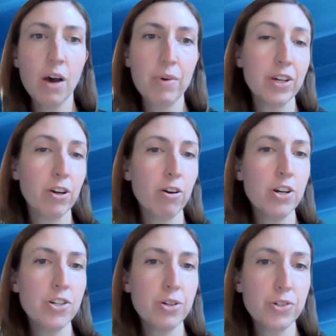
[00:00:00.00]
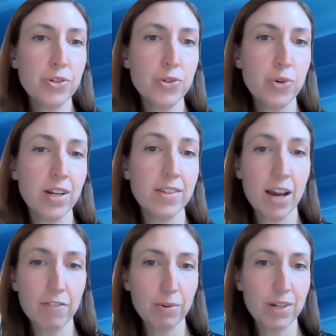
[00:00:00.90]
We encourage you to join us
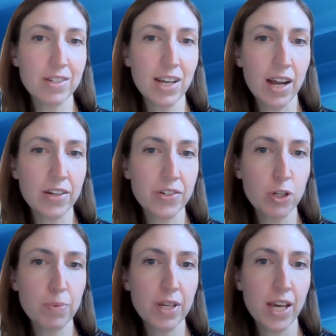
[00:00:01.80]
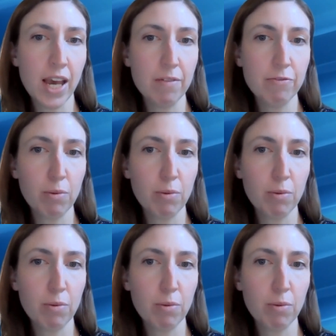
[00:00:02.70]
every Wednesday at 2 p.m.